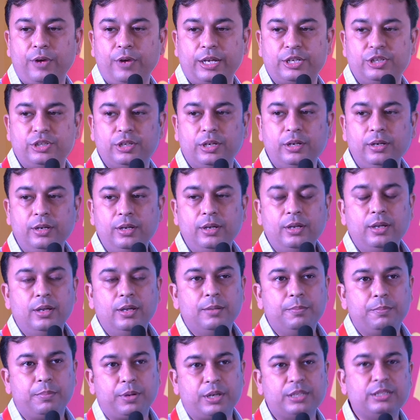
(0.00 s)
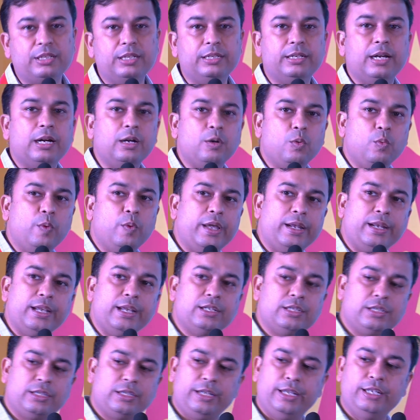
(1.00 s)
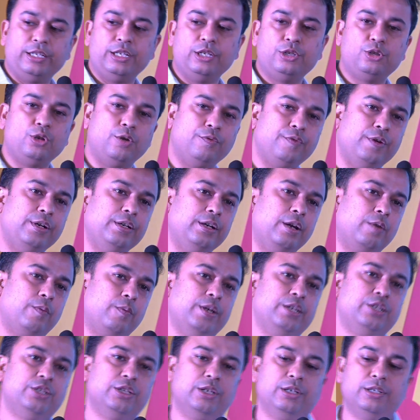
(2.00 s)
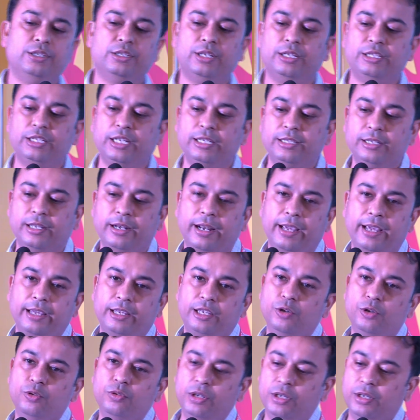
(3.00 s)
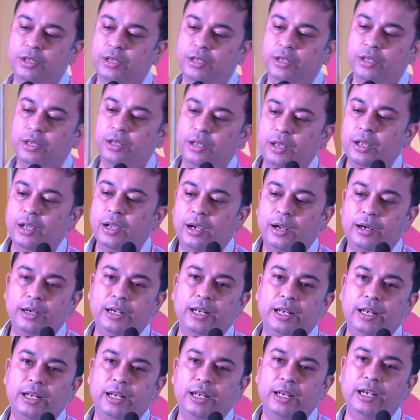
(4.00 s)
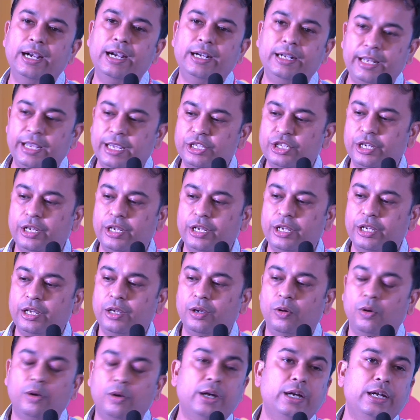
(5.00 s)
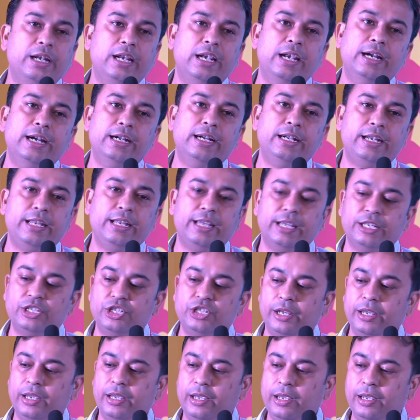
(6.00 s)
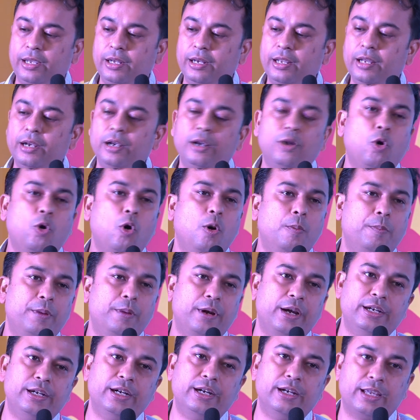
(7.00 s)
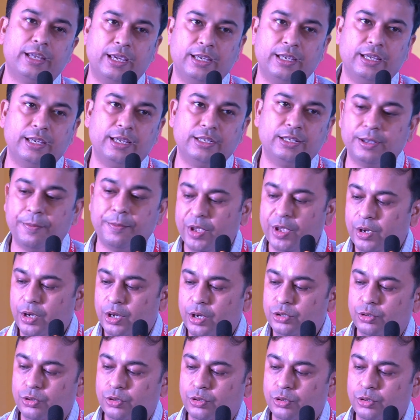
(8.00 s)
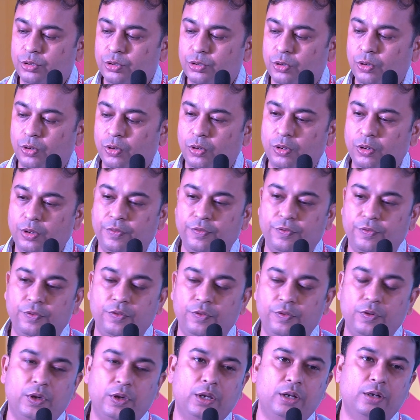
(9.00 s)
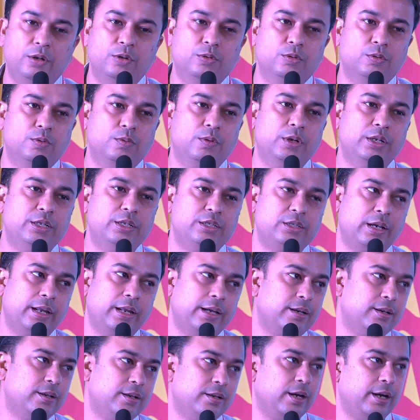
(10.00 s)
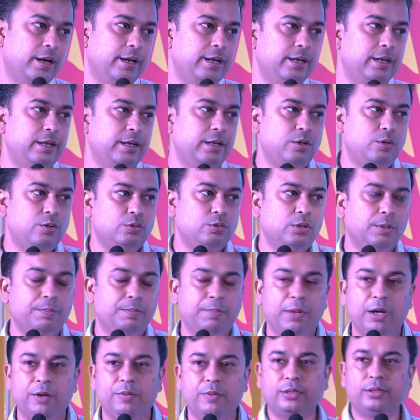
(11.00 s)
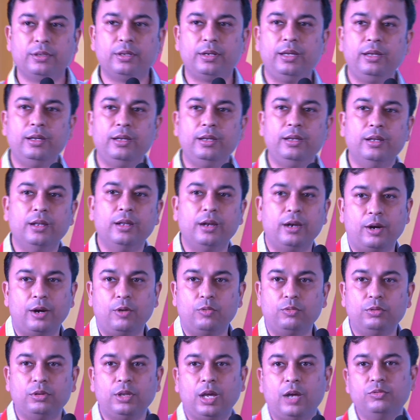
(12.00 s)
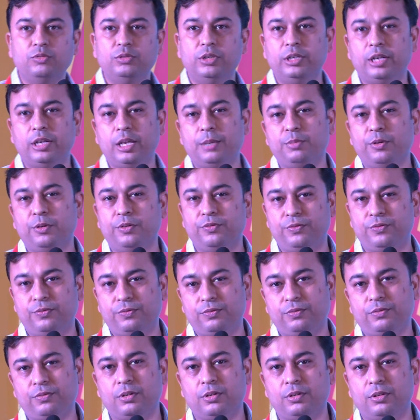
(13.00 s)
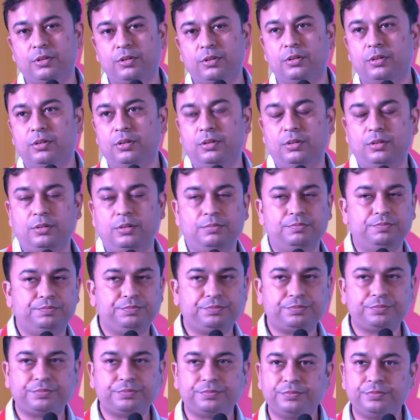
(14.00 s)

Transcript: fracture present at various stages of intervention, such as an acute, a delayed THA, or a delayed THA in an operated case. So if we do, it's like a 10 to the power 3, around 1000 type of